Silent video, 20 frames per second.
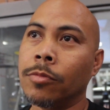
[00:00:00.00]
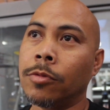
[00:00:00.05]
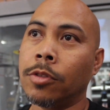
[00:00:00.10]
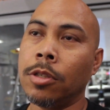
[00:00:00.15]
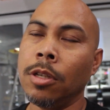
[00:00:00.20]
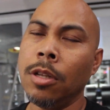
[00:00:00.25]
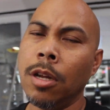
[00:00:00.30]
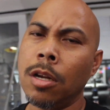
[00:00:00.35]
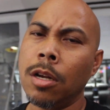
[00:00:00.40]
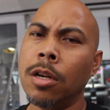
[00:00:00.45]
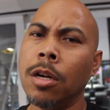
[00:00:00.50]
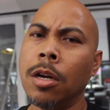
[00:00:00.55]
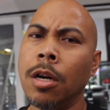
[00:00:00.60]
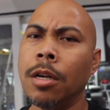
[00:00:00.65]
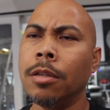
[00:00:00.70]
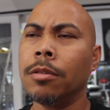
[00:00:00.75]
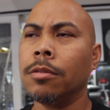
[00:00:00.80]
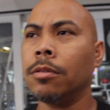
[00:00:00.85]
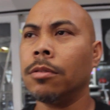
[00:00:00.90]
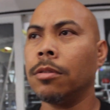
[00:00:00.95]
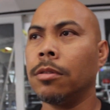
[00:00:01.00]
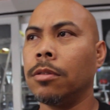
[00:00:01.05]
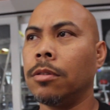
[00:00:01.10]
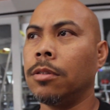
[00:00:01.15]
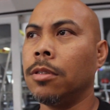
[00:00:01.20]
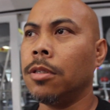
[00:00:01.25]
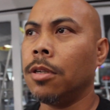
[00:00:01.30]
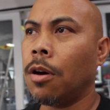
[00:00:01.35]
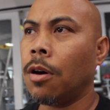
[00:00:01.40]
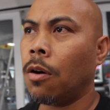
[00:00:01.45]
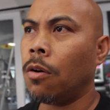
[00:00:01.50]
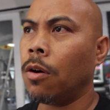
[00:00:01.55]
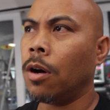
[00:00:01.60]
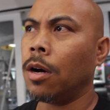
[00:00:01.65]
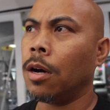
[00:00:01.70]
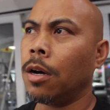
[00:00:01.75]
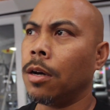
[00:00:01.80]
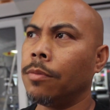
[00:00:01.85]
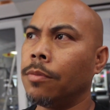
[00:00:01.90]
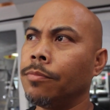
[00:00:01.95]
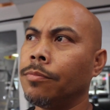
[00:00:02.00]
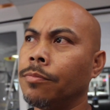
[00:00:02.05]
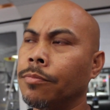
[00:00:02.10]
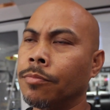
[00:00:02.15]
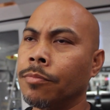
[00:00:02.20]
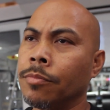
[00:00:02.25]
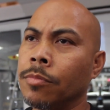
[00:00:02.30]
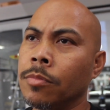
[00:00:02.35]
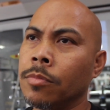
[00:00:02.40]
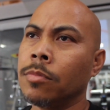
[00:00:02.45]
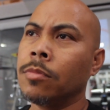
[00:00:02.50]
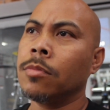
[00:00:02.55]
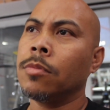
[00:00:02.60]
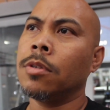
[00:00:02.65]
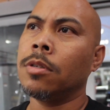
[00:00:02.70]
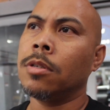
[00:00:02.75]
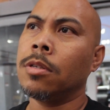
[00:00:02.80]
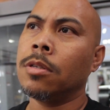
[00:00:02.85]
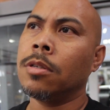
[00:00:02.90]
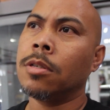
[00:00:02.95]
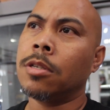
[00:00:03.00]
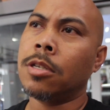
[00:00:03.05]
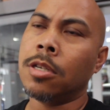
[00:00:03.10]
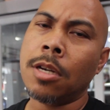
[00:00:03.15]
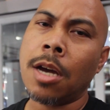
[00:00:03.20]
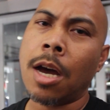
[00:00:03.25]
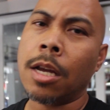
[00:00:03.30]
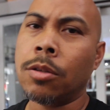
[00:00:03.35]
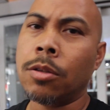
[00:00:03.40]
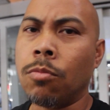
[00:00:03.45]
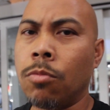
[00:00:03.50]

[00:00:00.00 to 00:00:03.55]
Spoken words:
She looked good. You know, she got